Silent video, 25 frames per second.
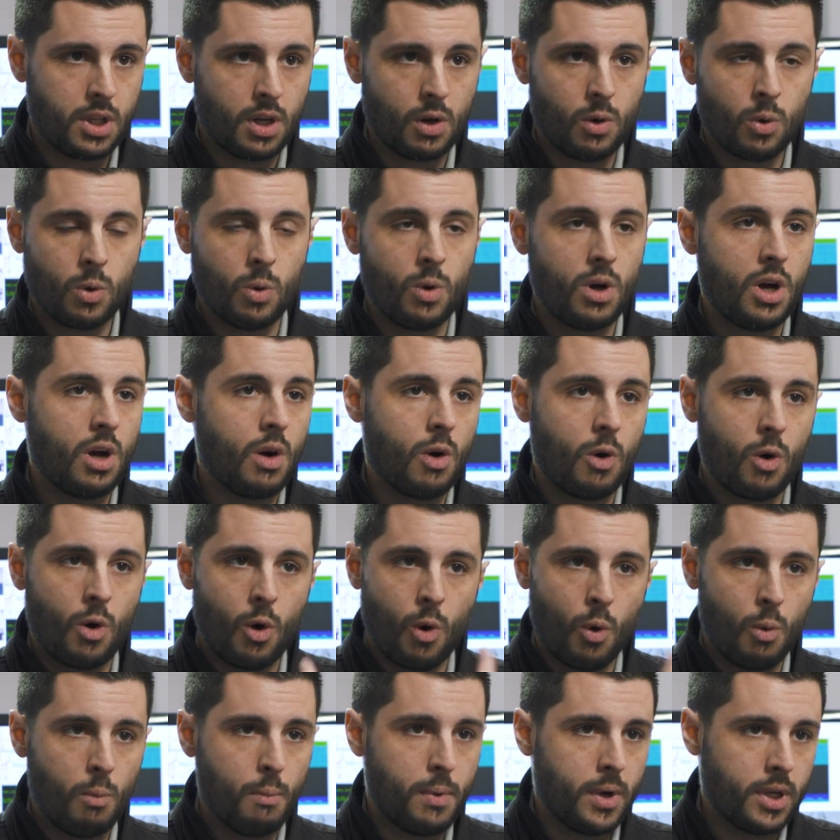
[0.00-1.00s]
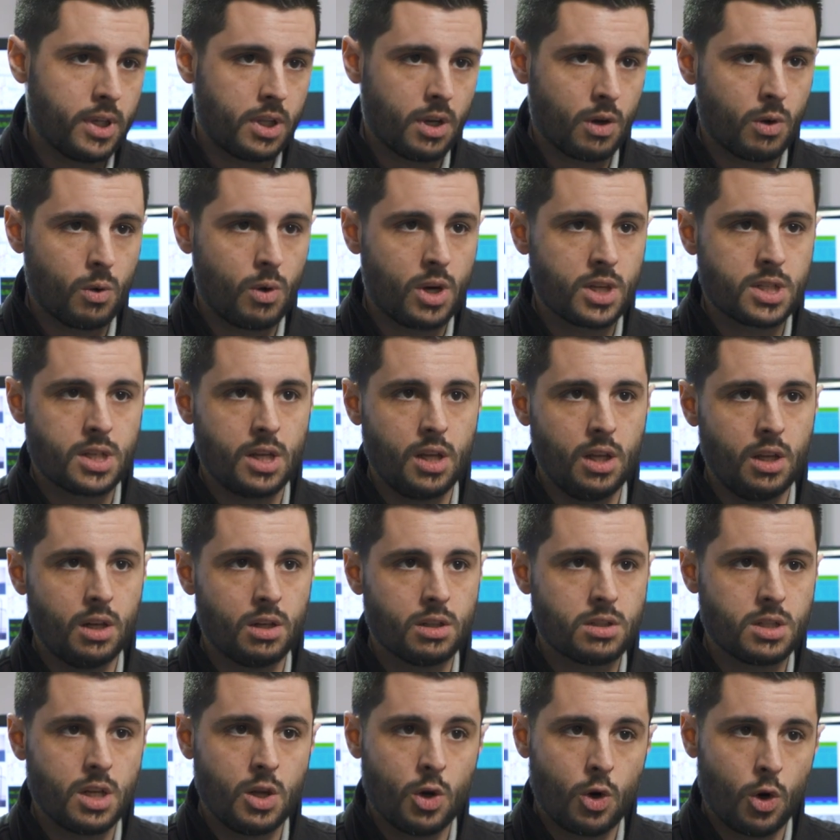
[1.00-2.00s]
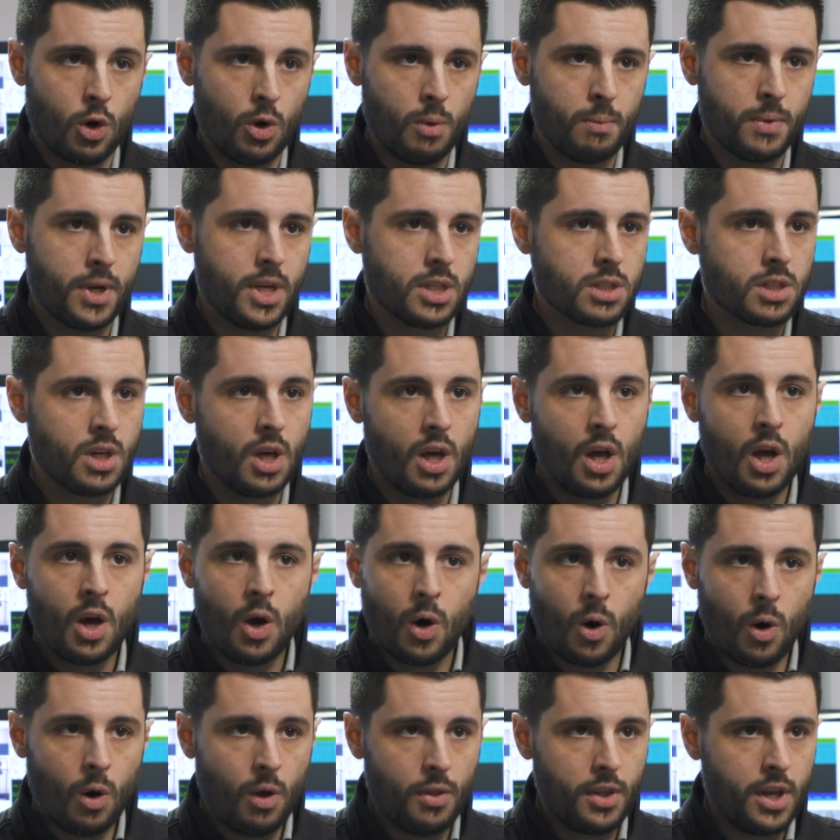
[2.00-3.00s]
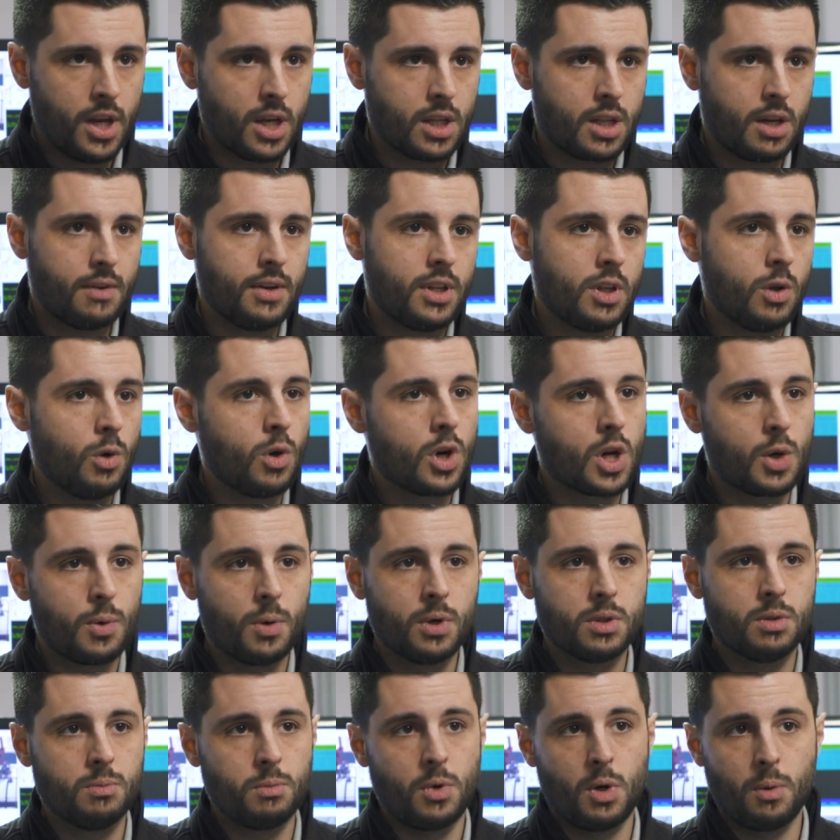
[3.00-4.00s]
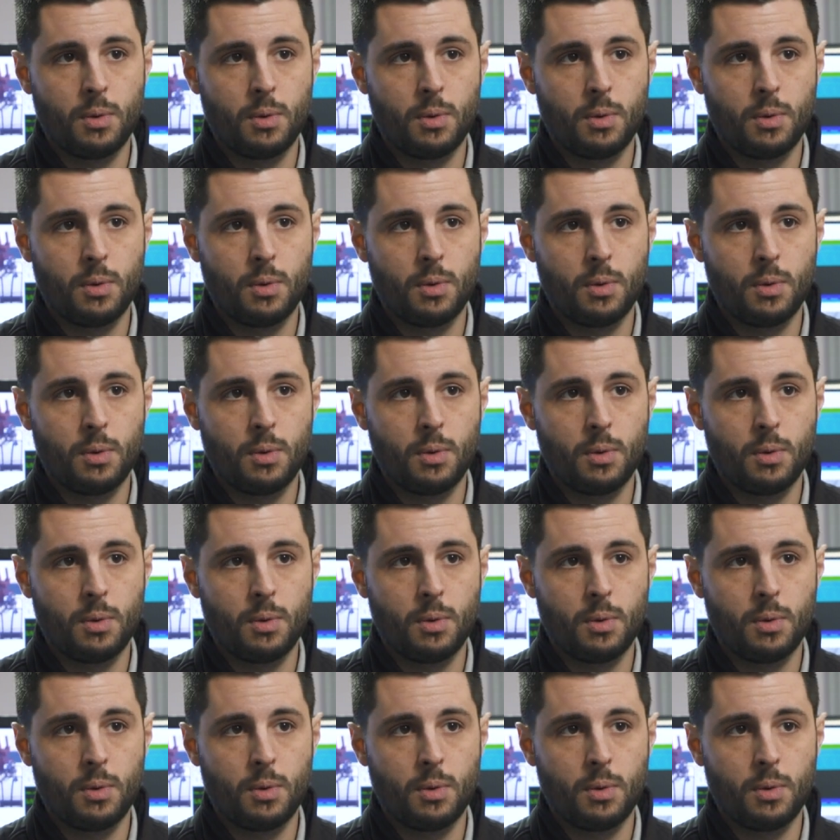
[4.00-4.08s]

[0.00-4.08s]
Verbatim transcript: or another bridge crane without columns, or simply on a mobile robot.